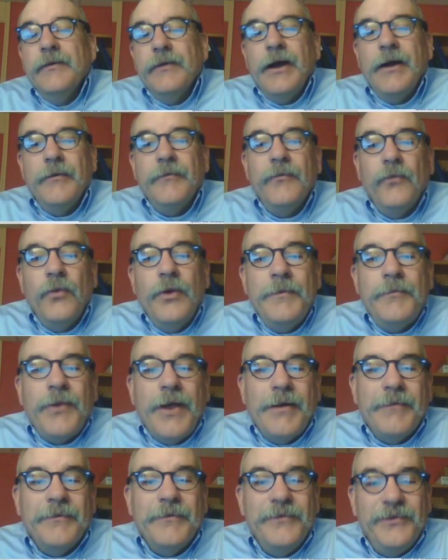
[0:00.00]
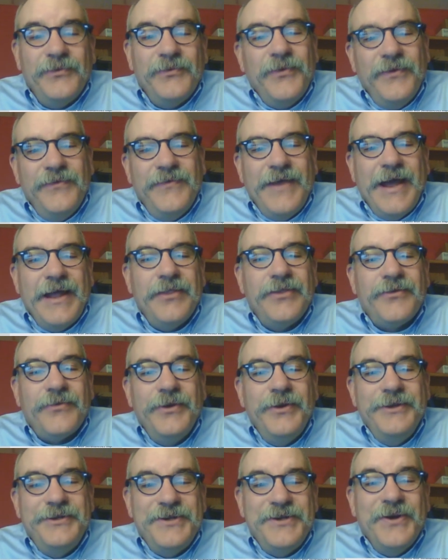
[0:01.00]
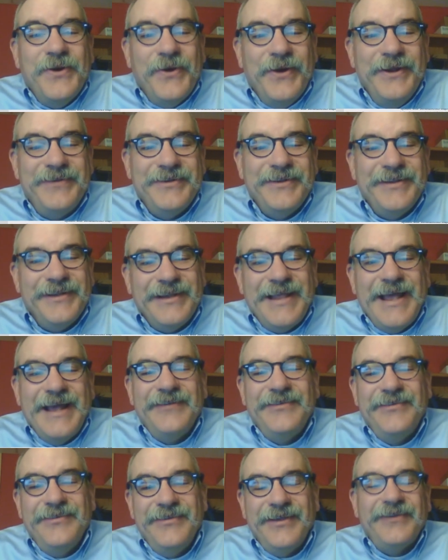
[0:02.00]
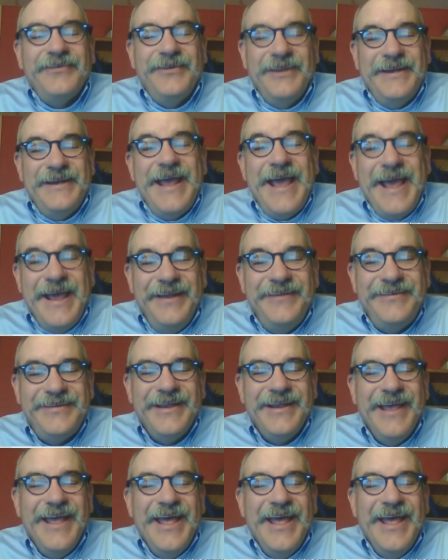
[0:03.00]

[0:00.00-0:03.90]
Uh, one problem is we've had three geoids in the last 60 days,